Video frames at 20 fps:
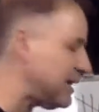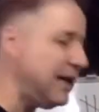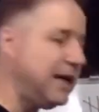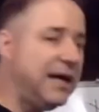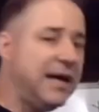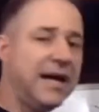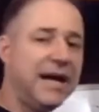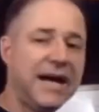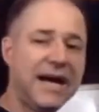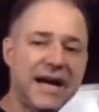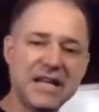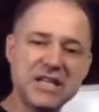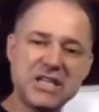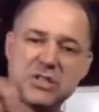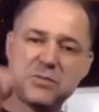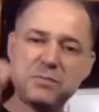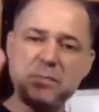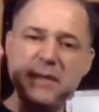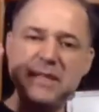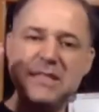
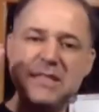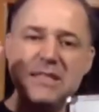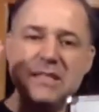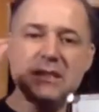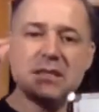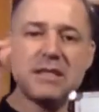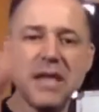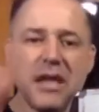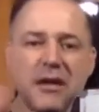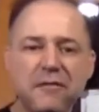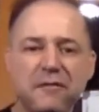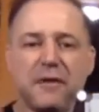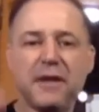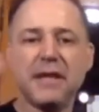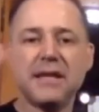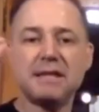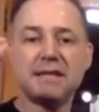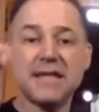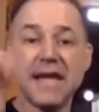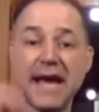specific
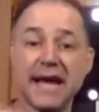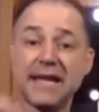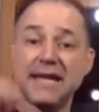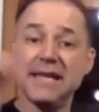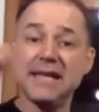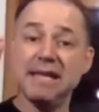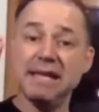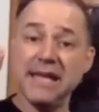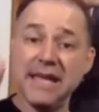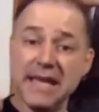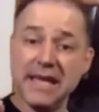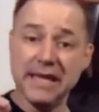technique.